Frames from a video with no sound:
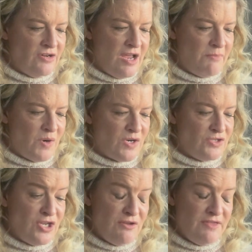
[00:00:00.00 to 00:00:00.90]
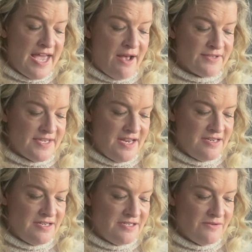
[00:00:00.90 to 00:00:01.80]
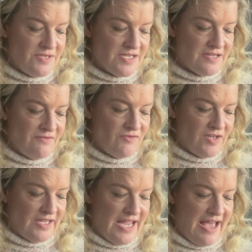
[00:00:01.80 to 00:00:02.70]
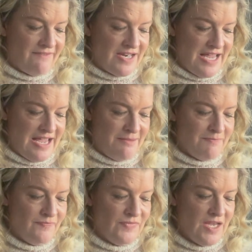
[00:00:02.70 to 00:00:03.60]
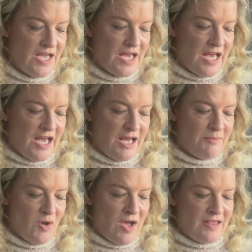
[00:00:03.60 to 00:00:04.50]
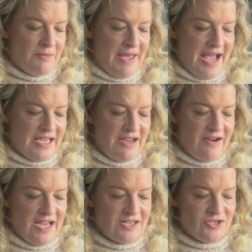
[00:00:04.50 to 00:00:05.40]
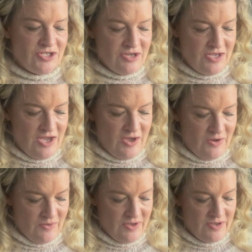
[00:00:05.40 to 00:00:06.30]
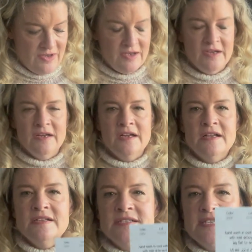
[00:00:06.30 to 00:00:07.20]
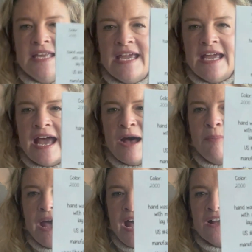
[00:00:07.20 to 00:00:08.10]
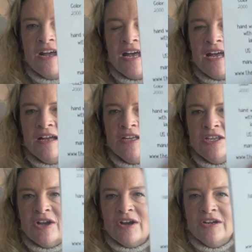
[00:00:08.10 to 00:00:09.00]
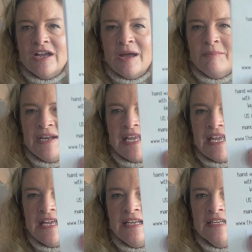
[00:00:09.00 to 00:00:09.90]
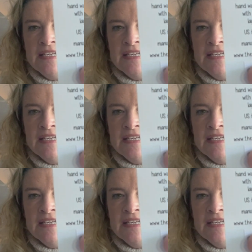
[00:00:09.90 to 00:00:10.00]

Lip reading: number 2000, so it doesn't really have a name. On the back here I can show you, it's the Alpaca Yarn Company,